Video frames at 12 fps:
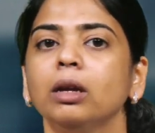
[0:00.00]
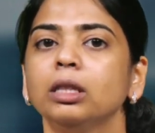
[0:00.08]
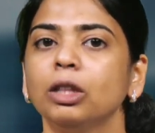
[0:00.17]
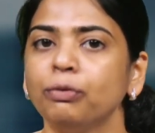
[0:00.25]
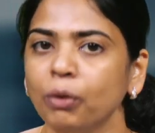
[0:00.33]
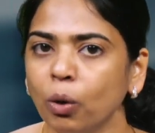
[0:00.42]

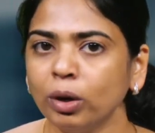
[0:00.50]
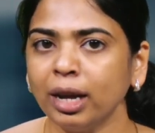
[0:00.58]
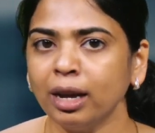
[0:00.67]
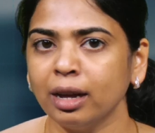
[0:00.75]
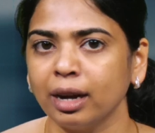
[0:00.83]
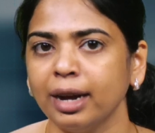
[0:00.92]
The
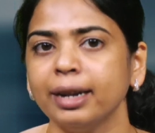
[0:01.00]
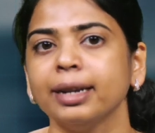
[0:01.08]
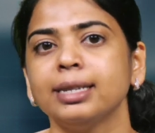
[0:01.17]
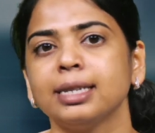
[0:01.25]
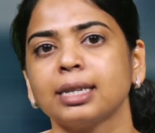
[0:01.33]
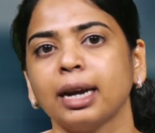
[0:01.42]
floating rate
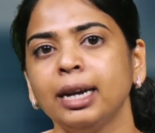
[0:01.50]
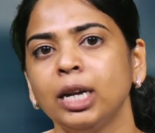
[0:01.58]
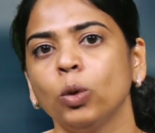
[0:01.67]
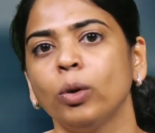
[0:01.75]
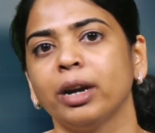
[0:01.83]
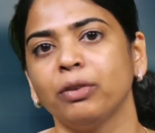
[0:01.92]
is tied
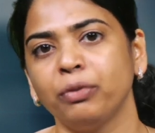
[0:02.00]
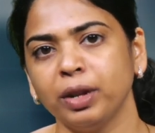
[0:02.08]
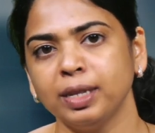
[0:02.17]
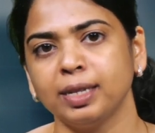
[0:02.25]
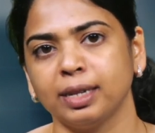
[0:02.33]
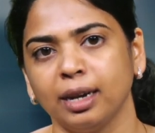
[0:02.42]
to a
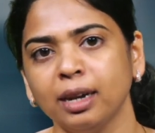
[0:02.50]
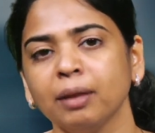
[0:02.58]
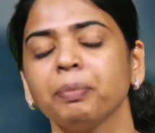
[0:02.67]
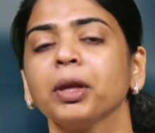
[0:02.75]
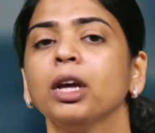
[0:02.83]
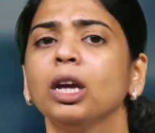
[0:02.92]
reference rate,
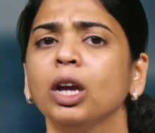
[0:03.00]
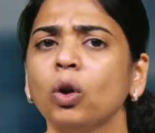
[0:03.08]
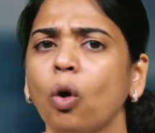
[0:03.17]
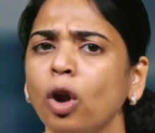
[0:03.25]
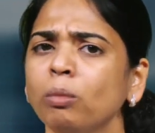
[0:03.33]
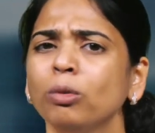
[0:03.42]
in
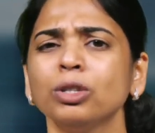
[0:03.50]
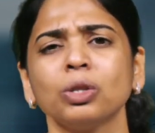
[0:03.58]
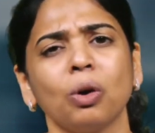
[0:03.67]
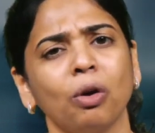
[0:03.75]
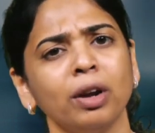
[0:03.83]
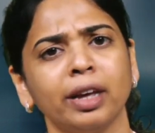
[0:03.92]
almost
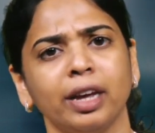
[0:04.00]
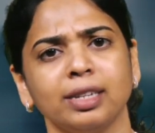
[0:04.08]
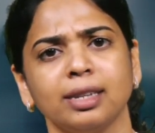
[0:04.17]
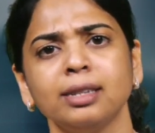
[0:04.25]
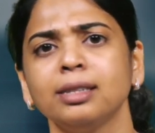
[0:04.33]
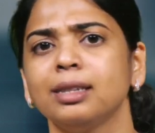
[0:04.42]
all
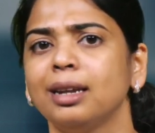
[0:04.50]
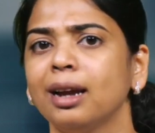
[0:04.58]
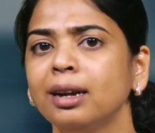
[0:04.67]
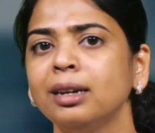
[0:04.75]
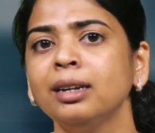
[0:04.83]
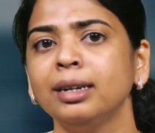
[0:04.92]
cases, the
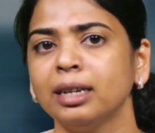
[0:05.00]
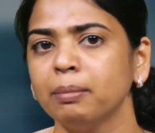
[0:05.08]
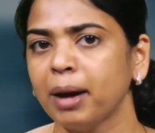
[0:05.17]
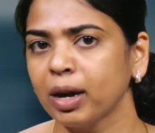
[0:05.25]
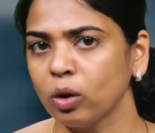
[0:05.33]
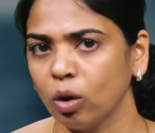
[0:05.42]
London
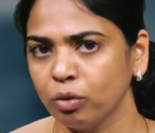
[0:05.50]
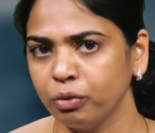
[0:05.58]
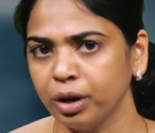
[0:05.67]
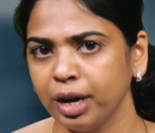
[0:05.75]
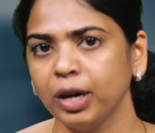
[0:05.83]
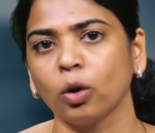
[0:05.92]
Interbank Offer
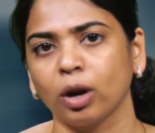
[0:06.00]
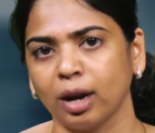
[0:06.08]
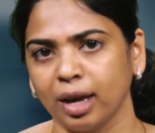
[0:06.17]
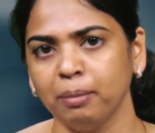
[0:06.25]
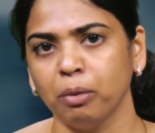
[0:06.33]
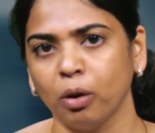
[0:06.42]
Rate or
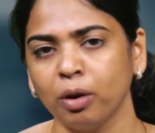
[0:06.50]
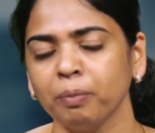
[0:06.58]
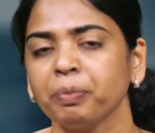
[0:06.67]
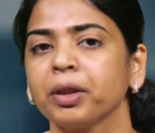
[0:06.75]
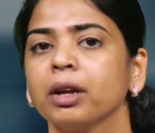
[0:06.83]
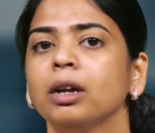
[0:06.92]
LIBOR,
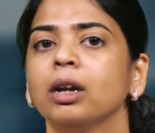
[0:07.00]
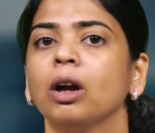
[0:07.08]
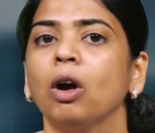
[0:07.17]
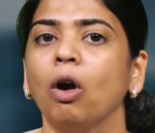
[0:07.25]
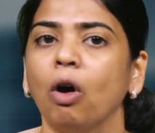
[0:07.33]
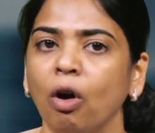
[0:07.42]

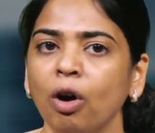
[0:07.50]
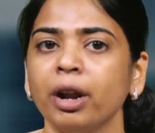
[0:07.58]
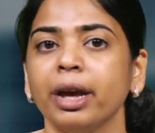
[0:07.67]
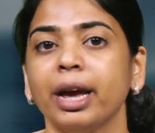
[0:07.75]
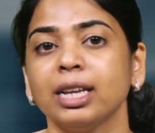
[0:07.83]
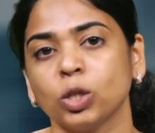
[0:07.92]
or
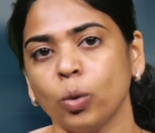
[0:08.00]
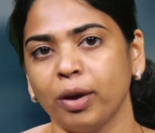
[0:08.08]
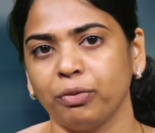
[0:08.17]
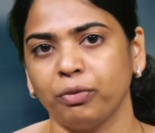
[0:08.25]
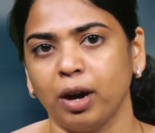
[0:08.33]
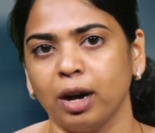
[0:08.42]

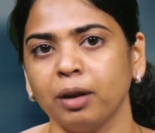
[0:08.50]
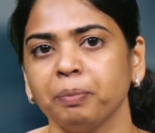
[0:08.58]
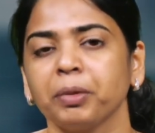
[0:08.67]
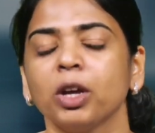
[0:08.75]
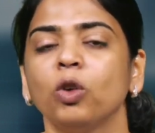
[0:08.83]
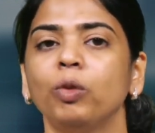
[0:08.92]
SOFR,
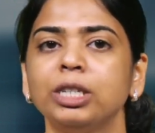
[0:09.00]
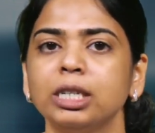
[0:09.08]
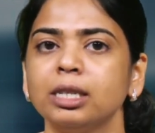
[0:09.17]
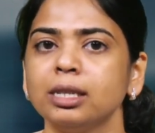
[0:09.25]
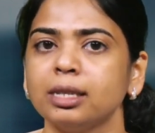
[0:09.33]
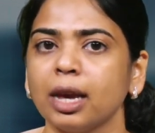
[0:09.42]
which is
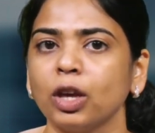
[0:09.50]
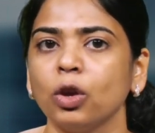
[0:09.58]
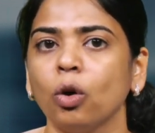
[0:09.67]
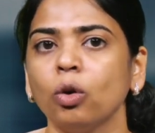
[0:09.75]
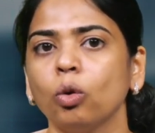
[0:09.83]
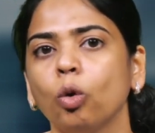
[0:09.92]
the
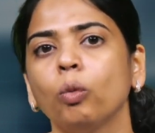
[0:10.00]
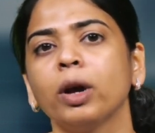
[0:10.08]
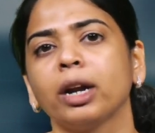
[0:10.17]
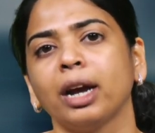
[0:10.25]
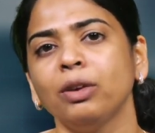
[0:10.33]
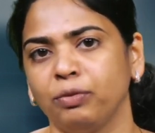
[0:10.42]
Secured
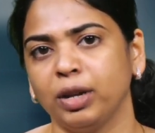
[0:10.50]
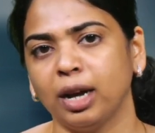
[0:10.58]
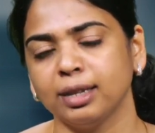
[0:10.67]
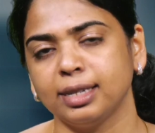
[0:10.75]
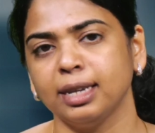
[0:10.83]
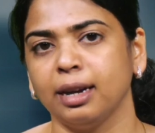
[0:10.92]
Overnight
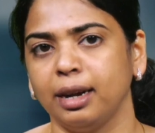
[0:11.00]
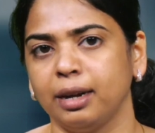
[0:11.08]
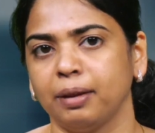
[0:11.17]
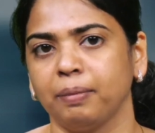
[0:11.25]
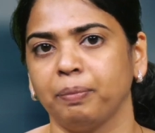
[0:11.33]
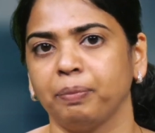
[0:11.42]
Financing Rate.
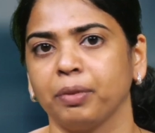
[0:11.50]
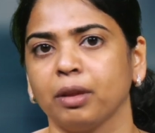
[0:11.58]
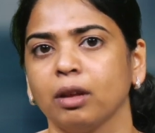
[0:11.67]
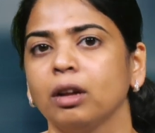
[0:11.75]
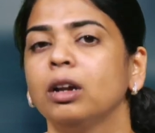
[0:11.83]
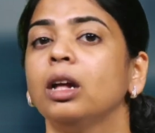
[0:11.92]

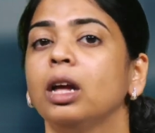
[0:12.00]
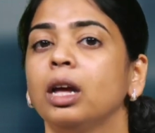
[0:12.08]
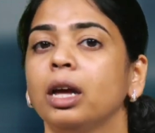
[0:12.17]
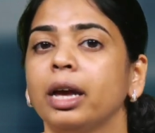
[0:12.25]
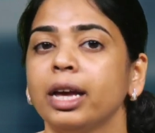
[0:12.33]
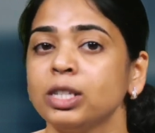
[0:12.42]

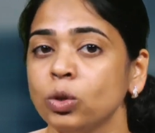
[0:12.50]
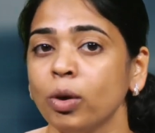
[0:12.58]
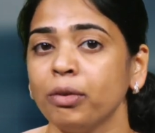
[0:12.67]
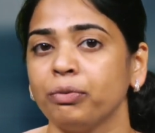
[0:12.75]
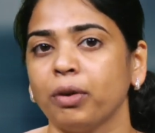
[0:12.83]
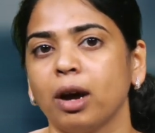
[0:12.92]

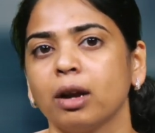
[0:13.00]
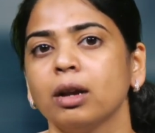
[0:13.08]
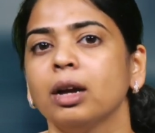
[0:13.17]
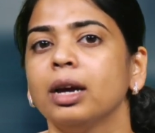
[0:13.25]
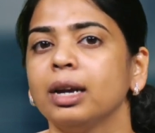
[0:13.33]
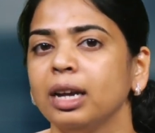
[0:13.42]
SOFR
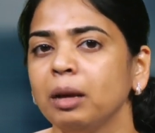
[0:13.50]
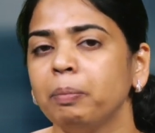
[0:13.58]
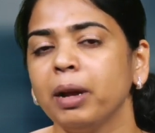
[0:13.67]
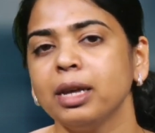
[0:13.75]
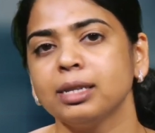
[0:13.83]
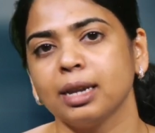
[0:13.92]

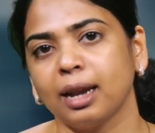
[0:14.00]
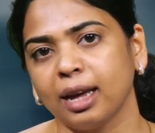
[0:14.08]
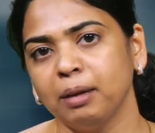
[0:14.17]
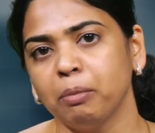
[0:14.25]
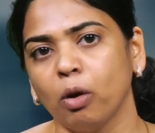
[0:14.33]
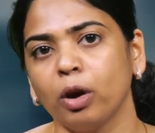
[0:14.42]
replaced
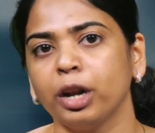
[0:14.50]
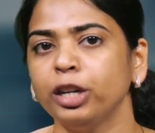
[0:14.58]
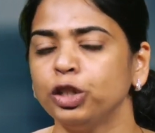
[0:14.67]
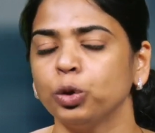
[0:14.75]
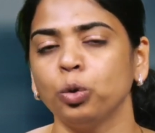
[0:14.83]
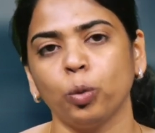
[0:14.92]
LIBOR in
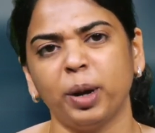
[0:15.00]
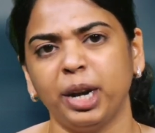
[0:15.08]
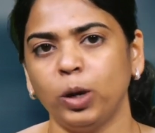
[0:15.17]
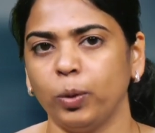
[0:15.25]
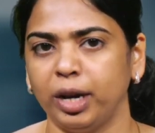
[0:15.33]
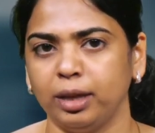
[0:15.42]
June
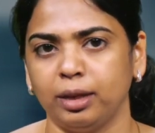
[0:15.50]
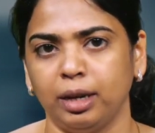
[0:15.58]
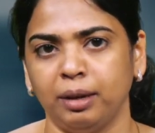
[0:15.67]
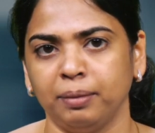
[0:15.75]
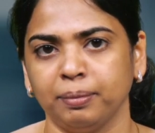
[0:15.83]
2023.